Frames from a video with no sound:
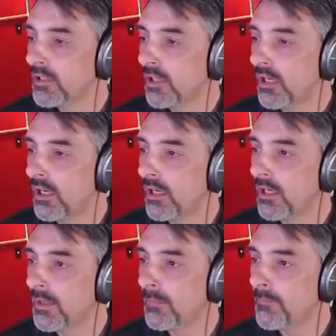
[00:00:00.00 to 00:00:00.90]

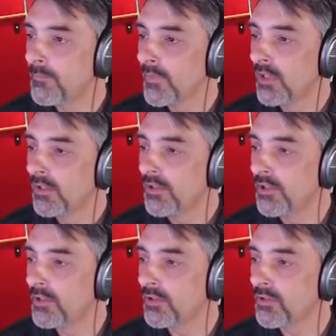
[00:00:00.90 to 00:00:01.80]
Um,
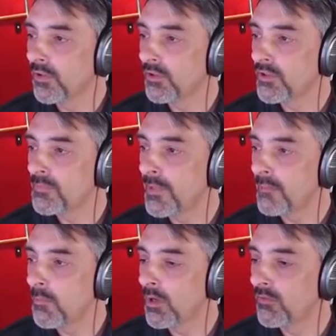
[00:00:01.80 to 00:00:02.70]
new controllers mean
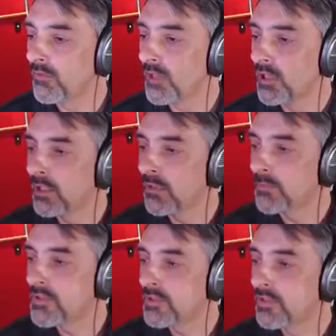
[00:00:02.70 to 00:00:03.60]
more
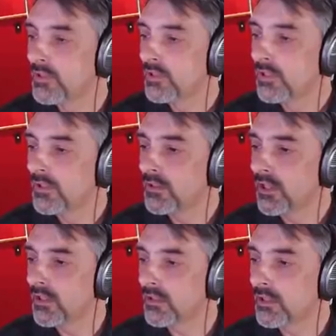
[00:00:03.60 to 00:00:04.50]
verbs.
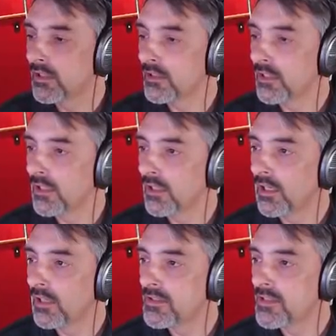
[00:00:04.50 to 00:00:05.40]
Da da da da da
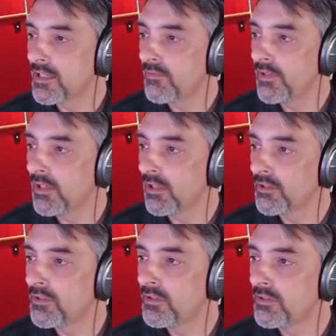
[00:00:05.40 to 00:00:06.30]
da. Steam V R.
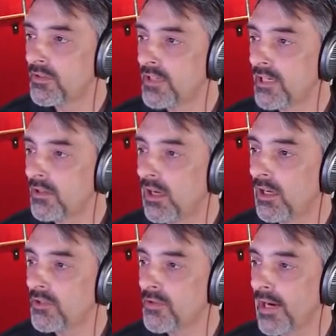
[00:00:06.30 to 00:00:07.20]
T uh,
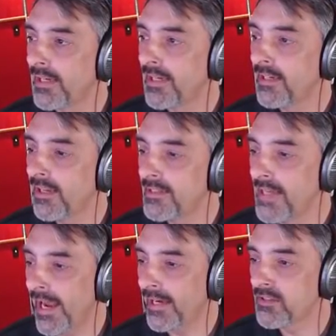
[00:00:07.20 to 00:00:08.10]
tracking a
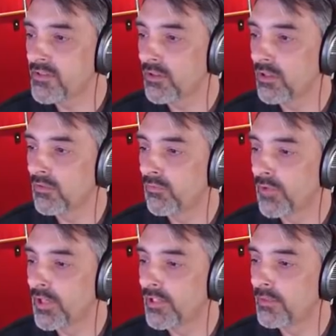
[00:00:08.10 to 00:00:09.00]
tax or a
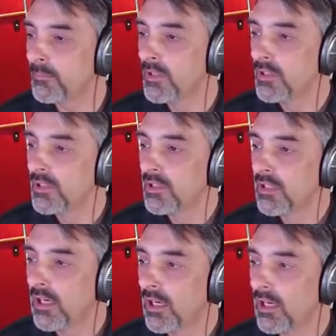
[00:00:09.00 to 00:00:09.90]
freedom.
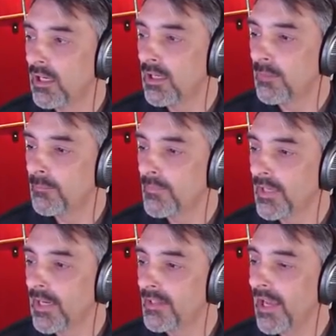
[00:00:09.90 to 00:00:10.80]
Um,
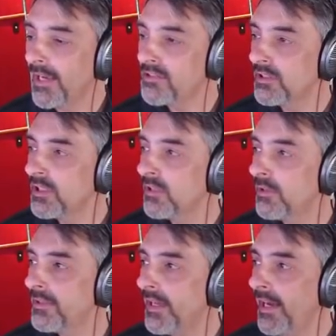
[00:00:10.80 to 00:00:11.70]
yeah, actually, you know what? They